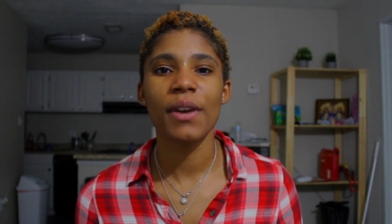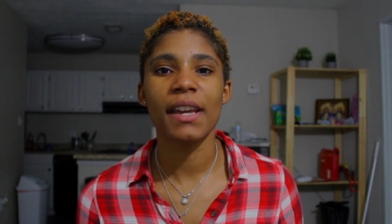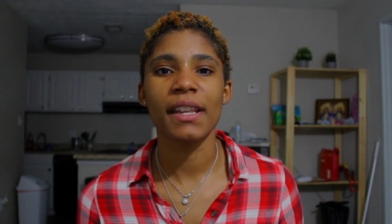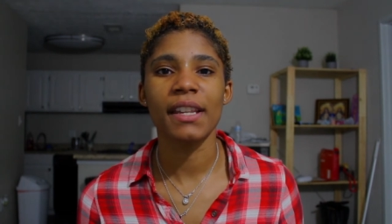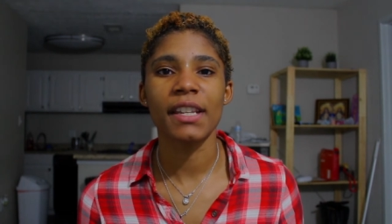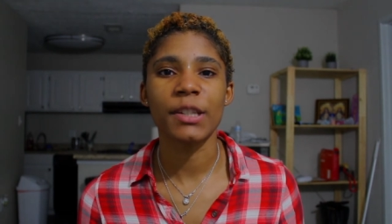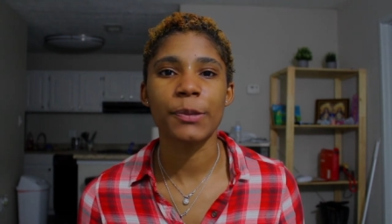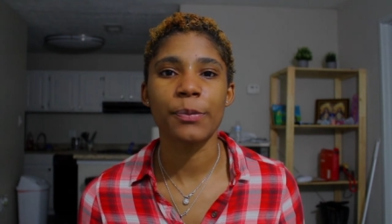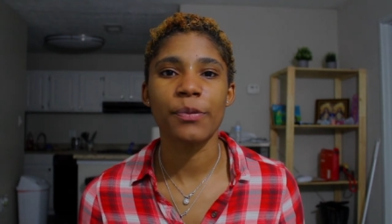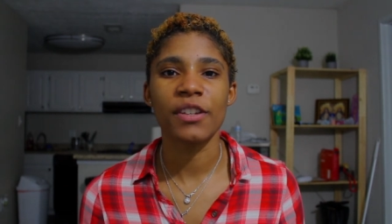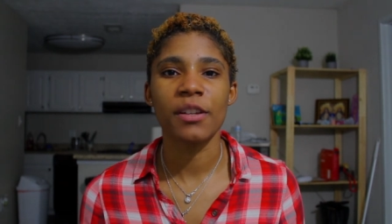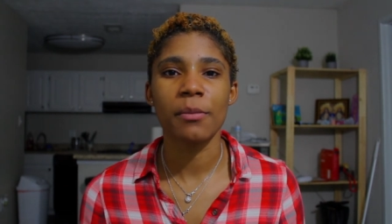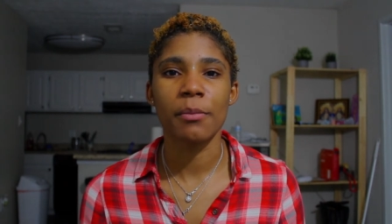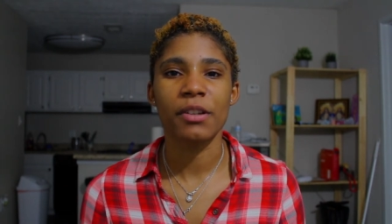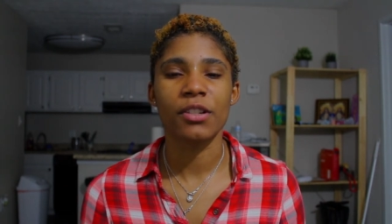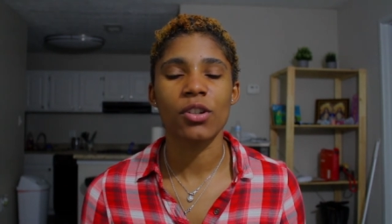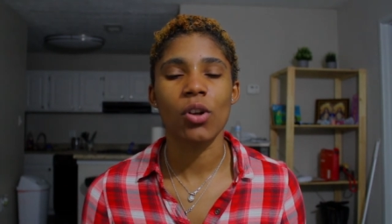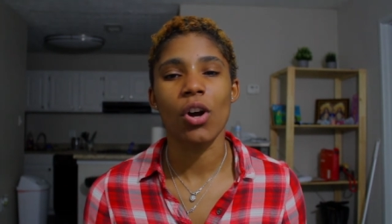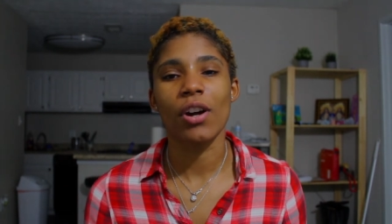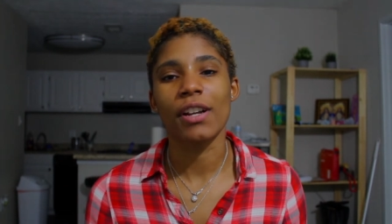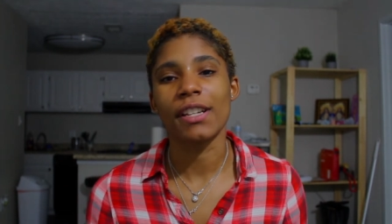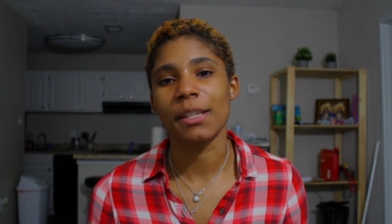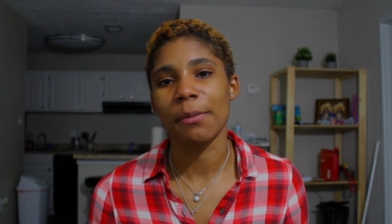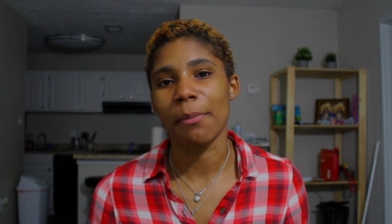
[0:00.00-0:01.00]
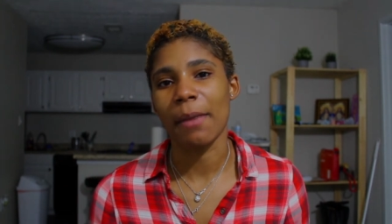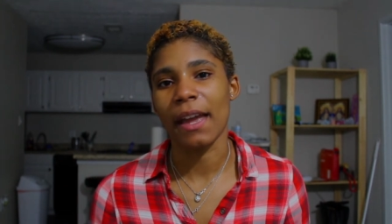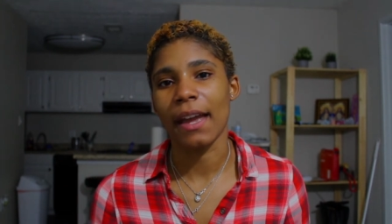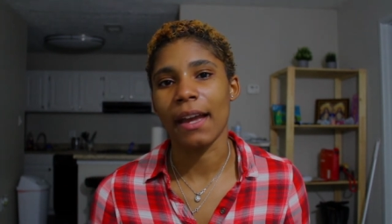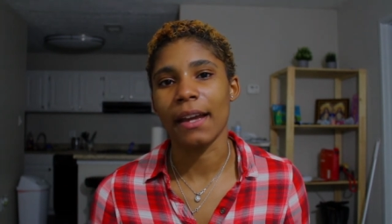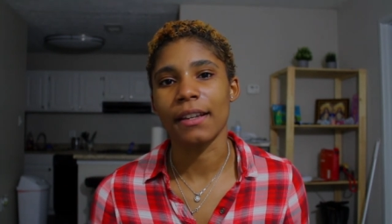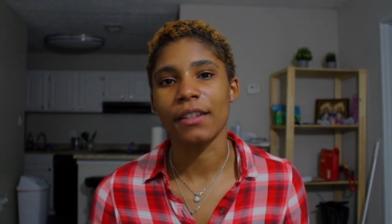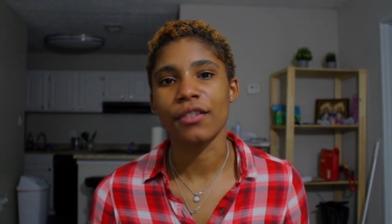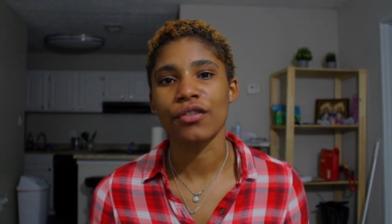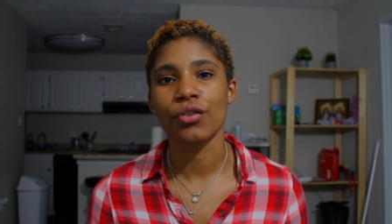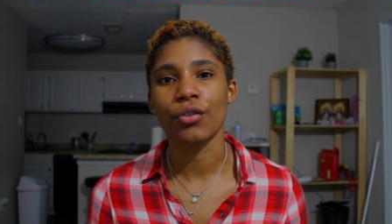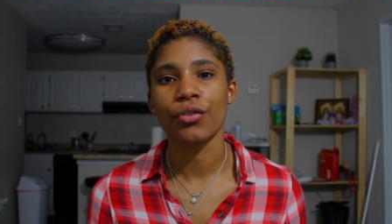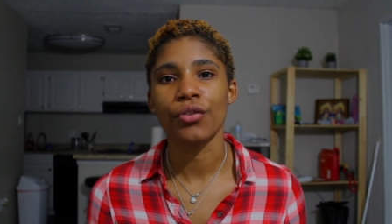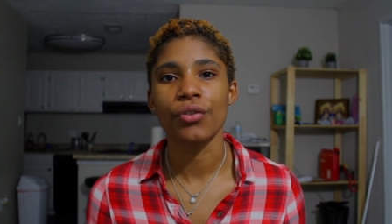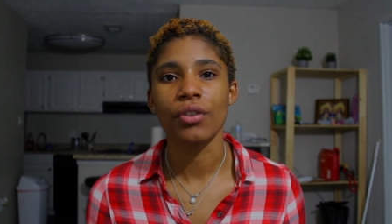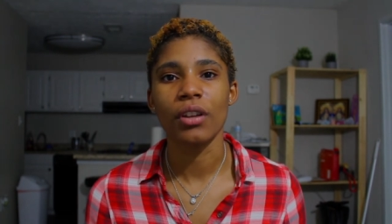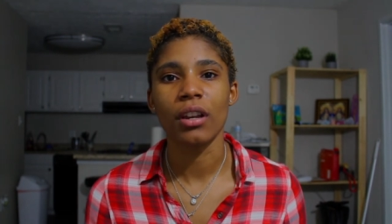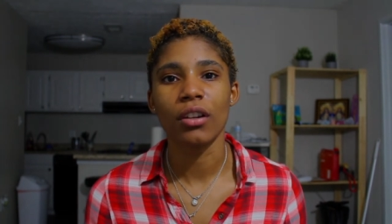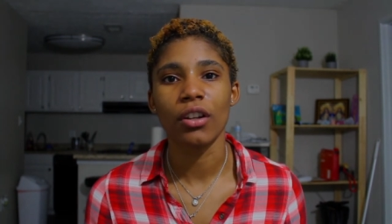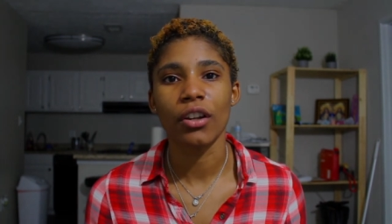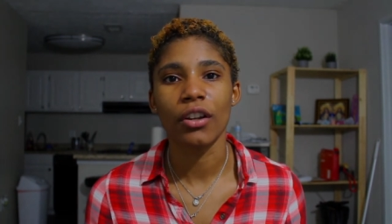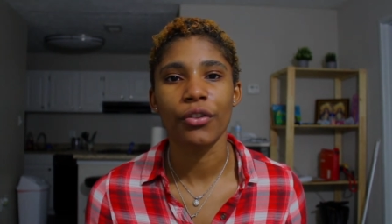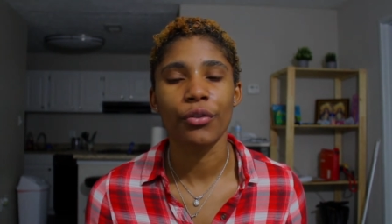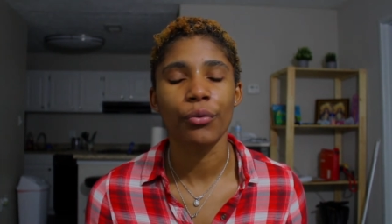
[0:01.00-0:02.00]
and it's pretty much on demand, so you
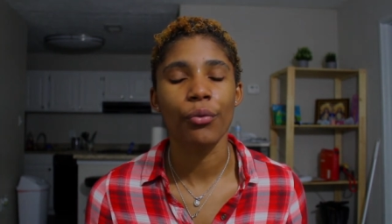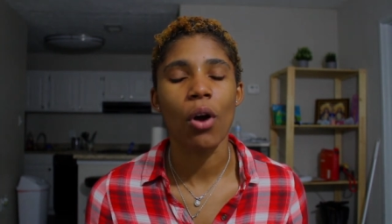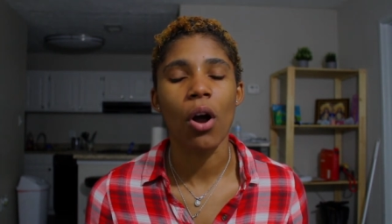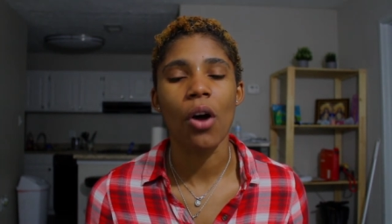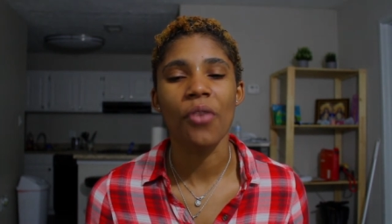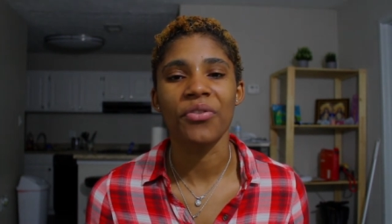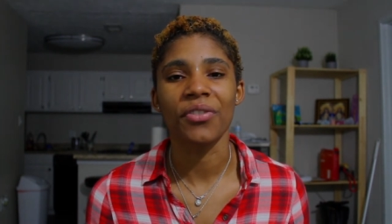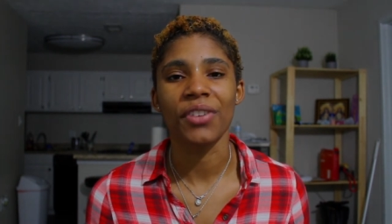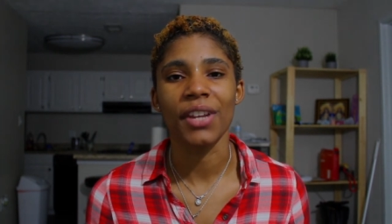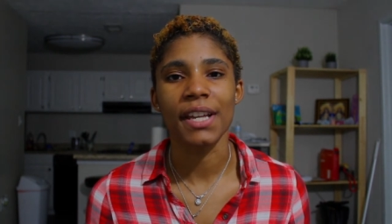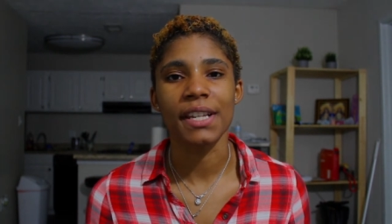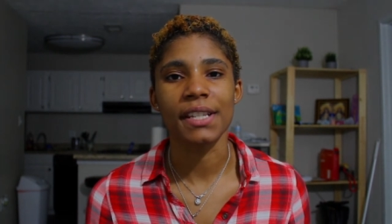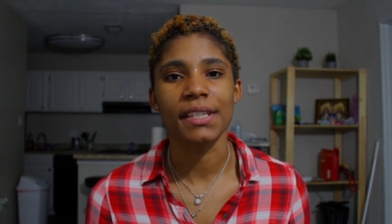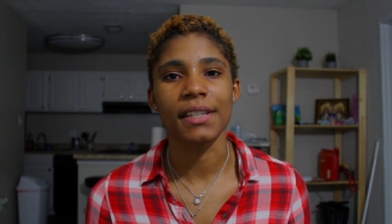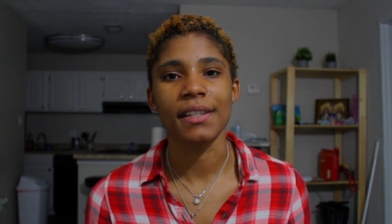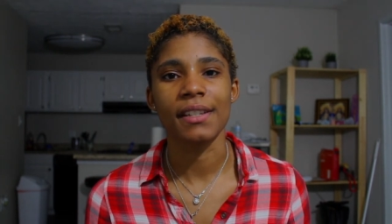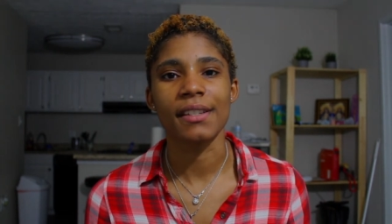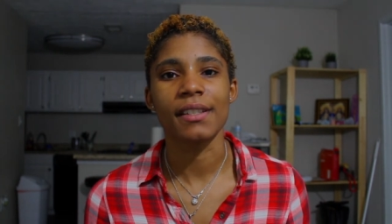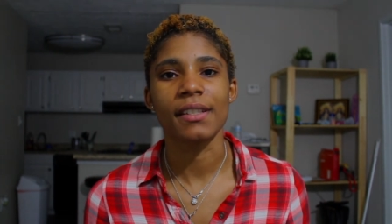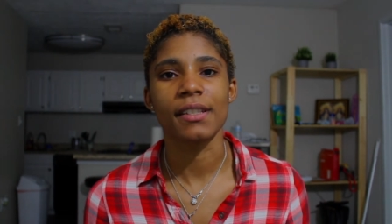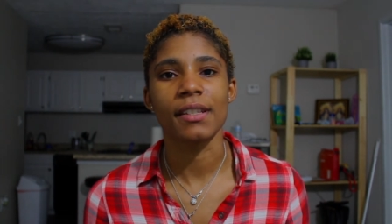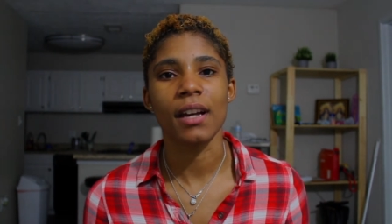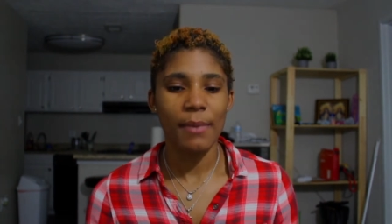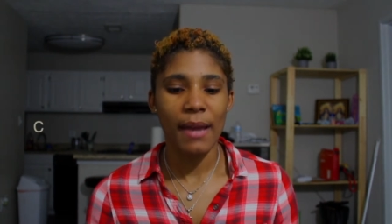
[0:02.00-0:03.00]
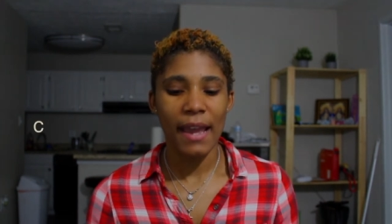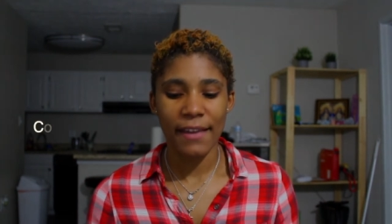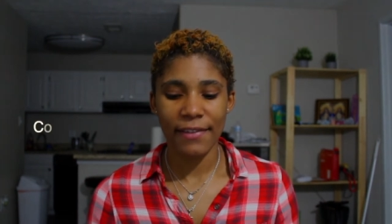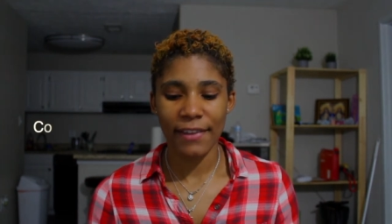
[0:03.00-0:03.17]
can look through all the lessons.